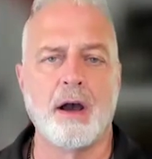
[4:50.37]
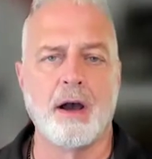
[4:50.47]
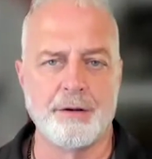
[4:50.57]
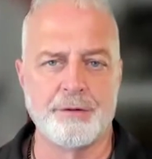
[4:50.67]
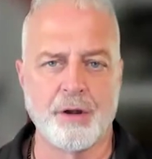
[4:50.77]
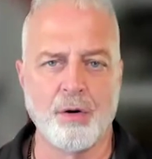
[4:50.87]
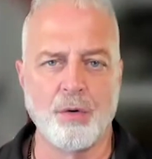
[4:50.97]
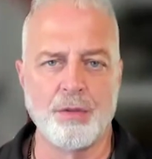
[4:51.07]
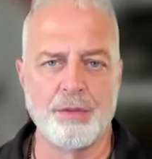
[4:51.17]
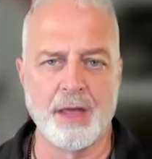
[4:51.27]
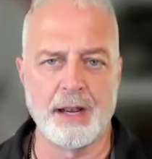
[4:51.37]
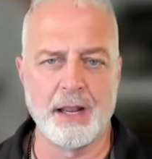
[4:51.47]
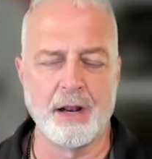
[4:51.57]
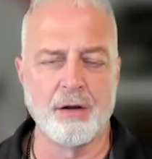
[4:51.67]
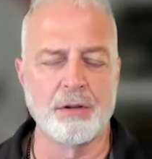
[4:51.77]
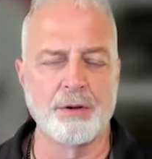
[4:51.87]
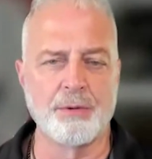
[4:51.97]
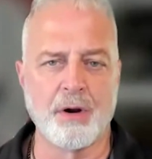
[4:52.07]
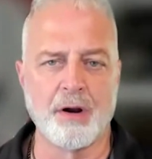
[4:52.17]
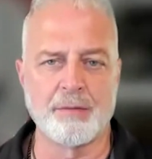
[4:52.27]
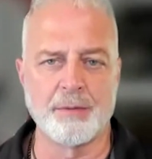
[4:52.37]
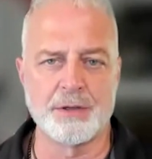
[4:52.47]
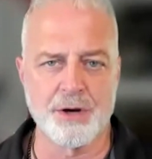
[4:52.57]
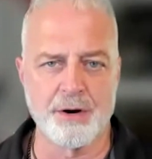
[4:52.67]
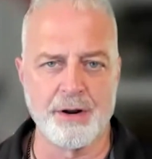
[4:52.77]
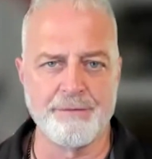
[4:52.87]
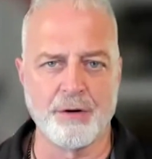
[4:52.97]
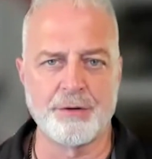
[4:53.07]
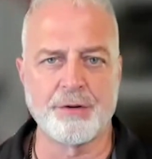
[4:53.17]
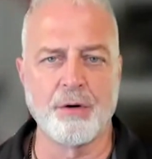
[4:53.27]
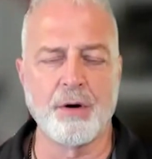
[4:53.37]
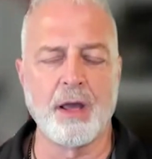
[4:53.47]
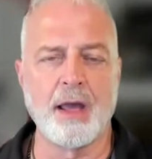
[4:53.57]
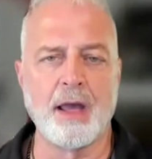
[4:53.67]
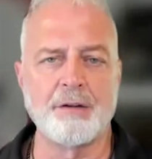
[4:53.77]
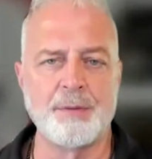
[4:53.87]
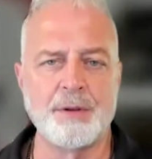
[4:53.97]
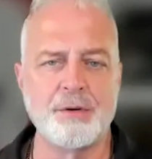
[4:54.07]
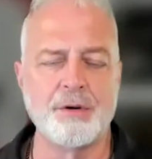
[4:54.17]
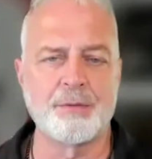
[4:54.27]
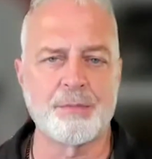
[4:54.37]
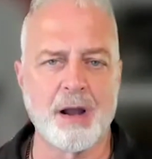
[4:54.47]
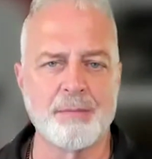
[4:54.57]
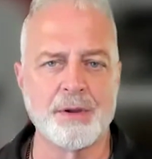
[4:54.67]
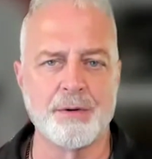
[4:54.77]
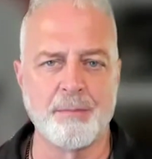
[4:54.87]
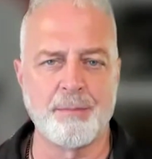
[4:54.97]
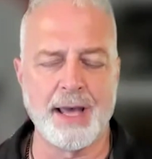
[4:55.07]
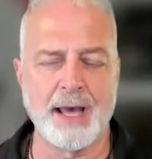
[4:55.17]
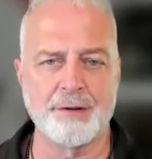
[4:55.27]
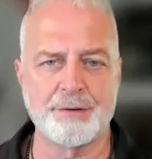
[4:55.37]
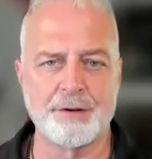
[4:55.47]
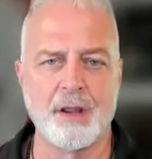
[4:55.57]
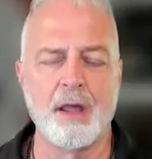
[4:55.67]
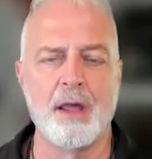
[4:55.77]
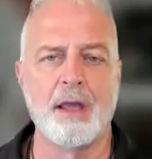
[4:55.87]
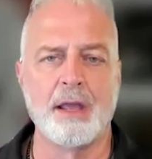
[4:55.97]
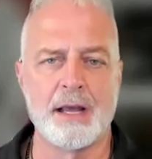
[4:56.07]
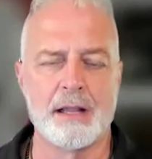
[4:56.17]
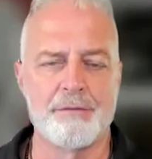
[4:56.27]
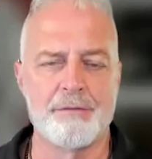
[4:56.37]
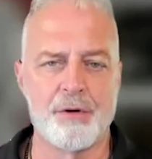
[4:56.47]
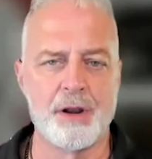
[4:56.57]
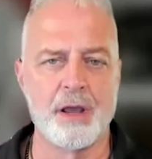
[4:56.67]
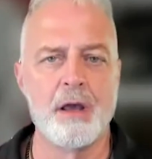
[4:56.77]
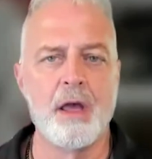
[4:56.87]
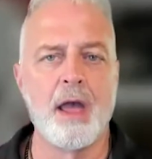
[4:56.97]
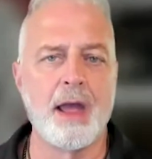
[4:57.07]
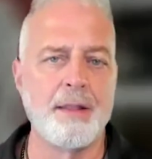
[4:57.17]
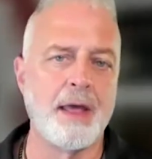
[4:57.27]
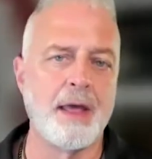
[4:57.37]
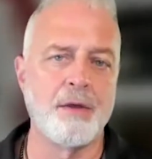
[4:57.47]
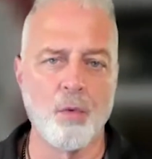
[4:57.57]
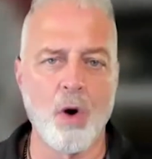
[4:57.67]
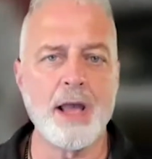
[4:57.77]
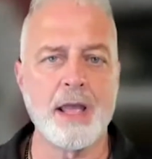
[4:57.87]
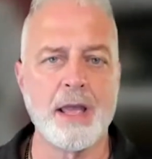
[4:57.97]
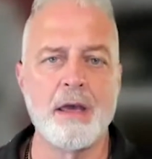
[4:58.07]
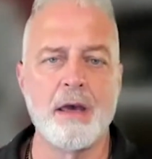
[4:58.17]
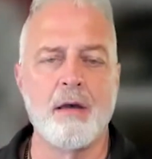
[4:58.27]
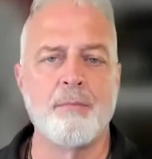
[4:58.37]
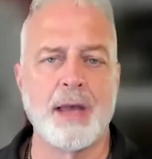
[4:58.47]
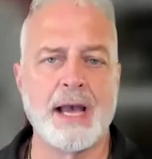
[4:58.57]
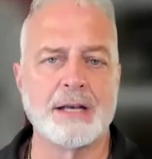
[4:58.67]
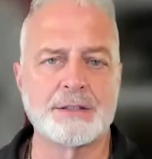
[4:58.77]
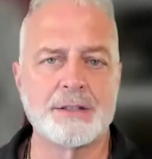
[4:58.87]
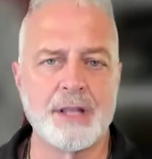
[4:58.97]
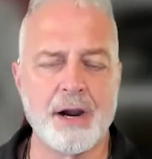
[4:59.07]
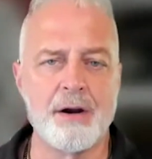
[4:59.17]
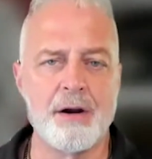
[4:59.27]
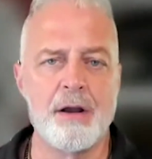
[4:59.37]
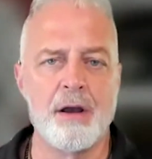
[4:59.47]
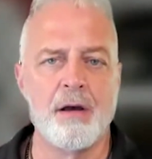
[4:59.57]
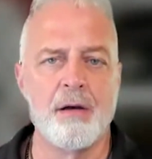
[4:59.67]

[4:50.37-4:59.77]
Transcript: uh, so that it only requires a majority vote. So SB 2 is probably going to pass in California. And then Hawaii passed their